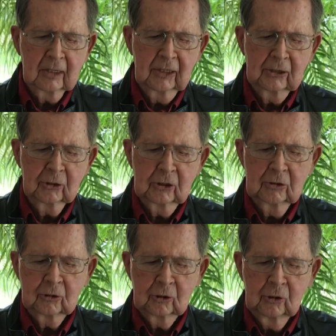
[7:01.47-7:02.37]

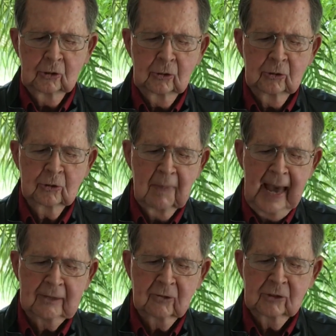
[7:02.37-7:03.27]
cushions, shoes,
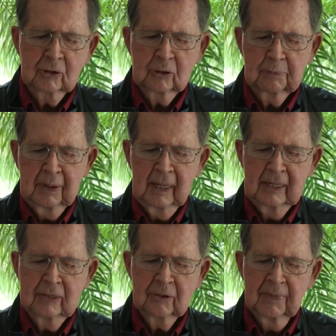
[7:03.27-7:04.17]
mattresses,
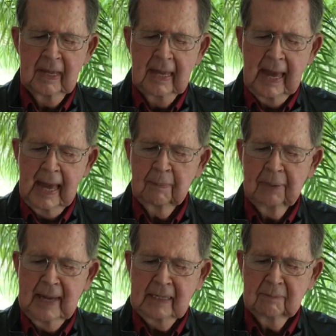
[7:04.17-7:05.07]
pillows, and
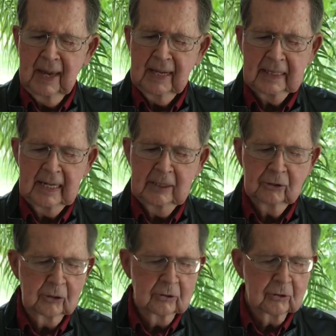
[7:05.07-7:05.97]
pain
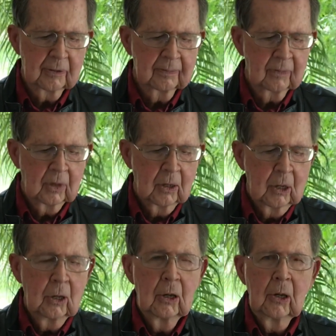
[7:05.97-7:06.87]
medications.
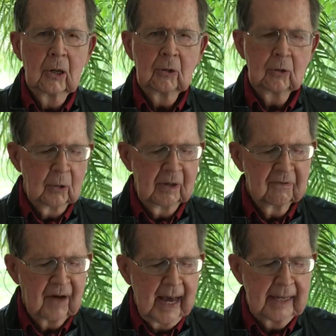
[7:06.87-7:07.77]
You
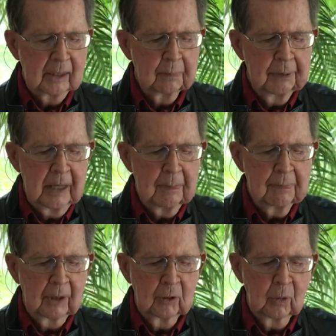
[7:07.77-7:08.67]
invited
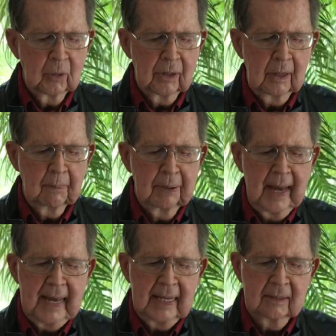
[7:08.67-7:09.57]
people who were in
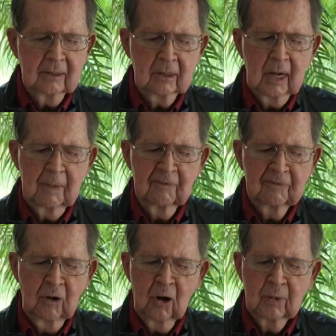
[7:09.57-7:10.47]
pain to come
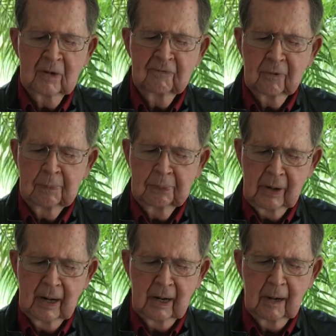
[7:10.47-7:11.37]
forward for
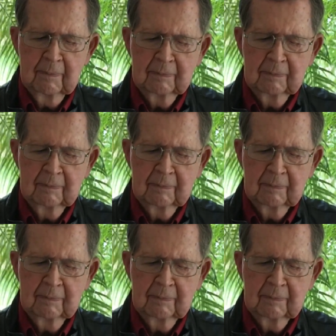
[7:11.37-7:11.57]
prayer.